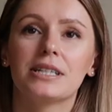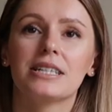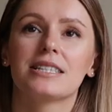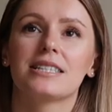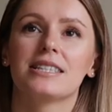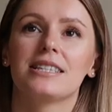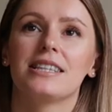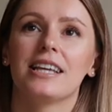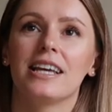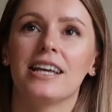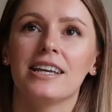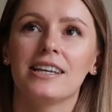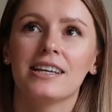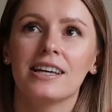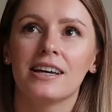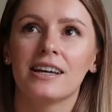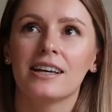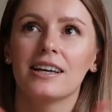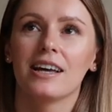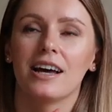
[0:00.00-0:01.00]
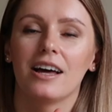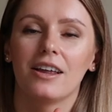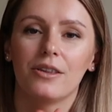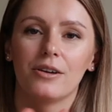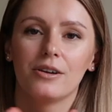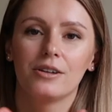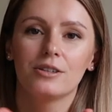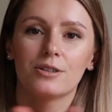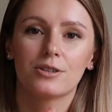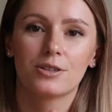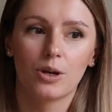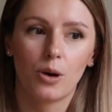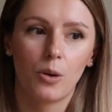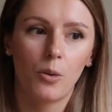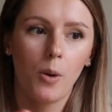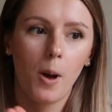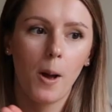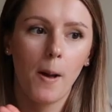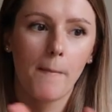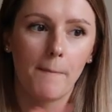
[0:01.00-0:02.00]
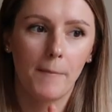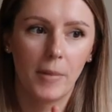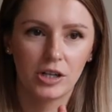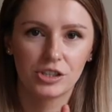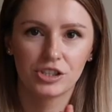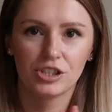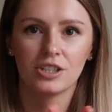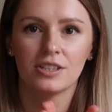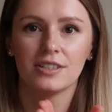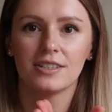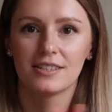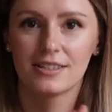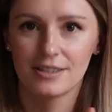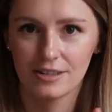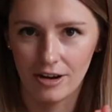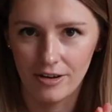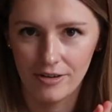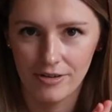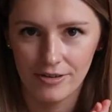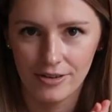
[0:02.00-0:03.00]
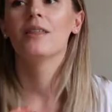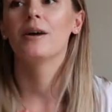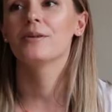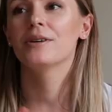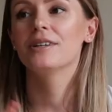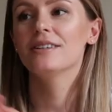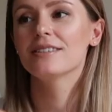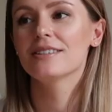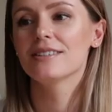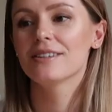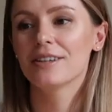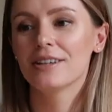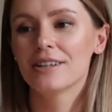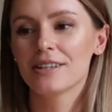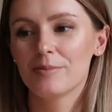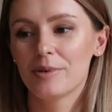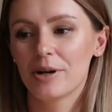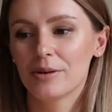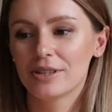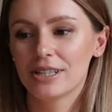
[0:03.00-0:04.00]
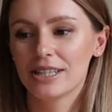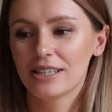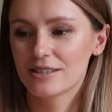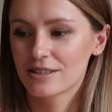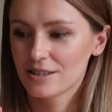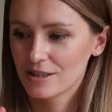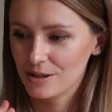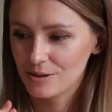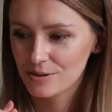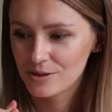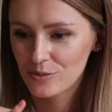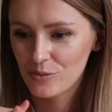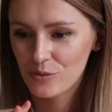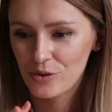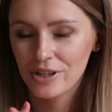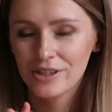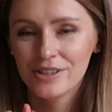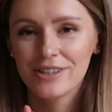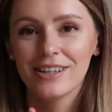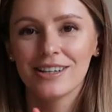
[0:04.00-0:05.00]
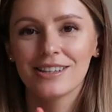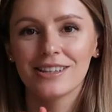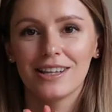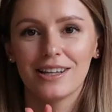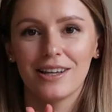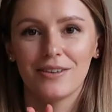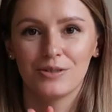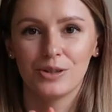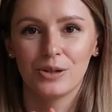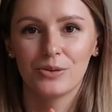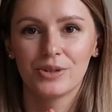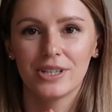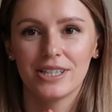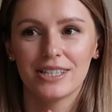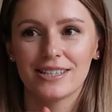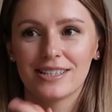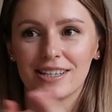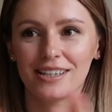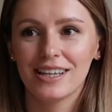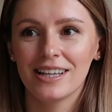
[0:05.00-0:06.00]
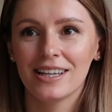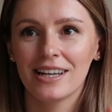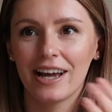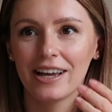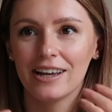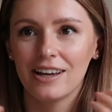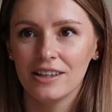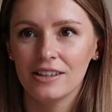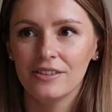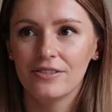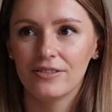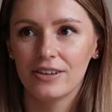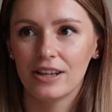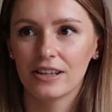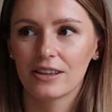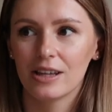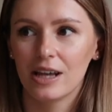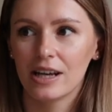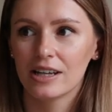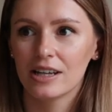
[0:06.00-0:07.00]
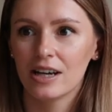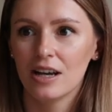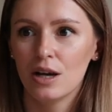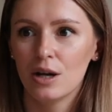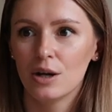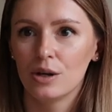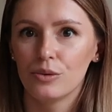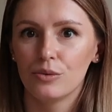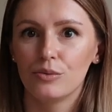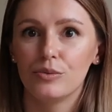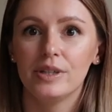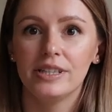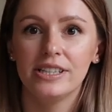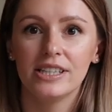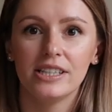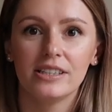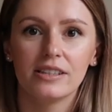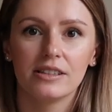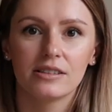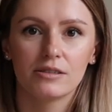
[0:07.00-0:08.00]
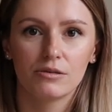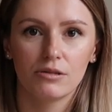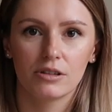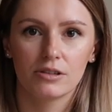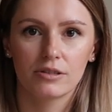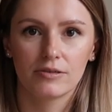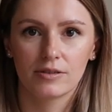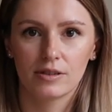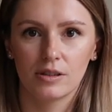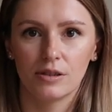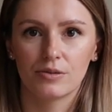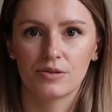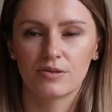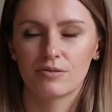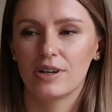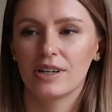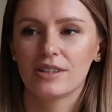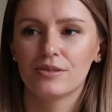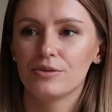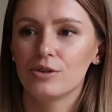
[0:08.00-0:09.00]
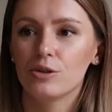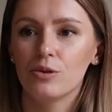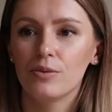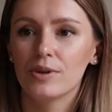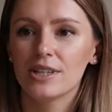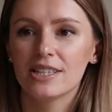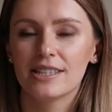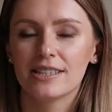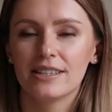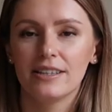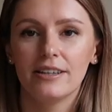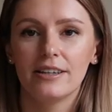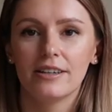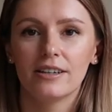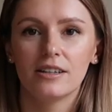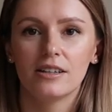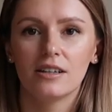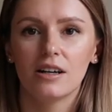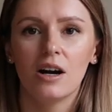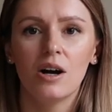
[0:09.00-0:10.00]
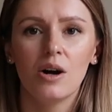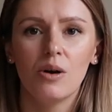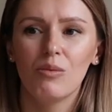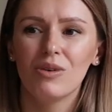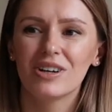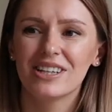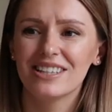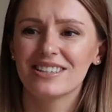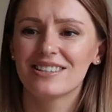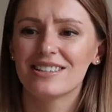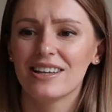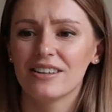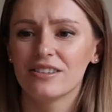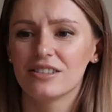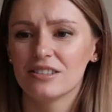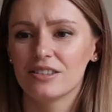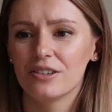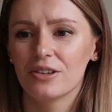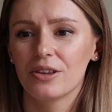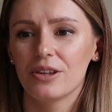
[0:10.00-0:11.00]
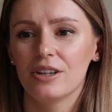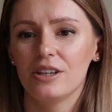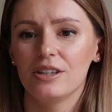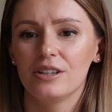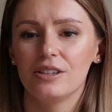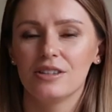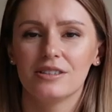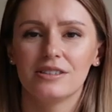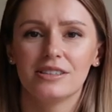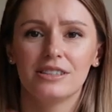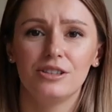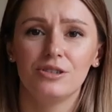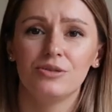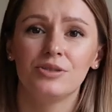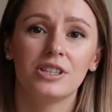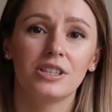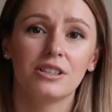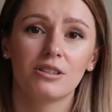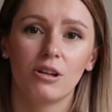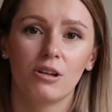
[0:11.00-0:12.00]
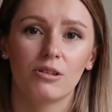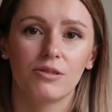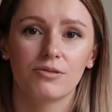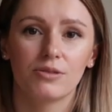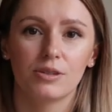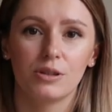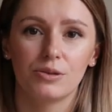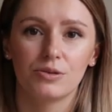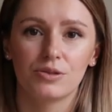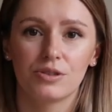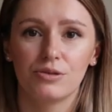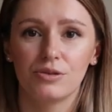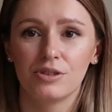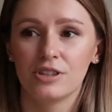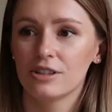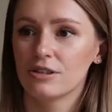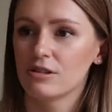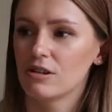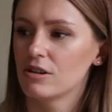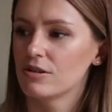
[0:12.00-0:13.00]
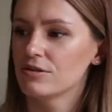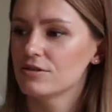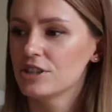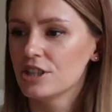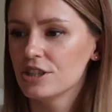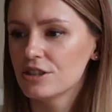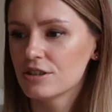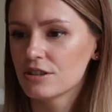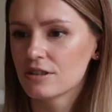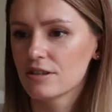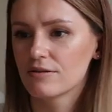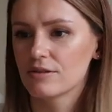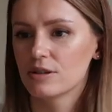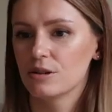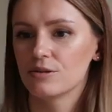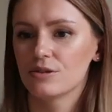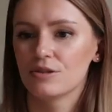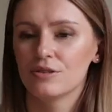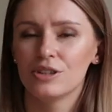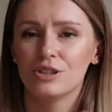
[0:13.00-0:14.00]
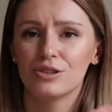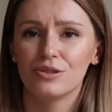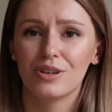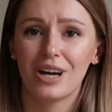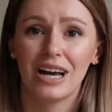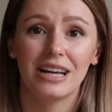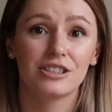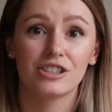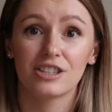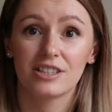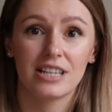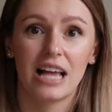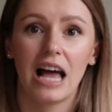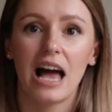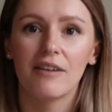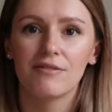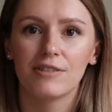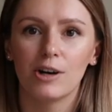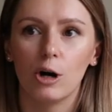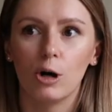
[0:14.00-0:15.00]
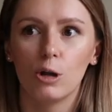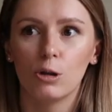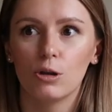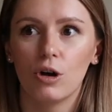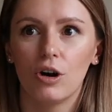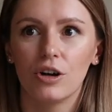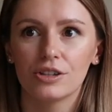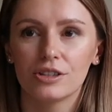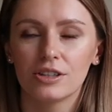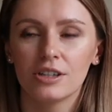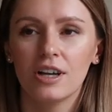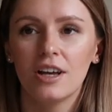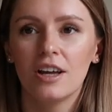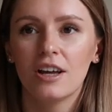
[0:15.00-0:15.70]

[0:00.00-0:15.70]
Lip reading: because they can gather so much stuff. Now, here's the thing about kids' clothes. One thing that I've noticed, again, I kind of felt like we needed lots of clothes, right? We always hear, well, kids get dirty, you need a lot of clothes, you need a lot of changes of clothes, you need to just have a lot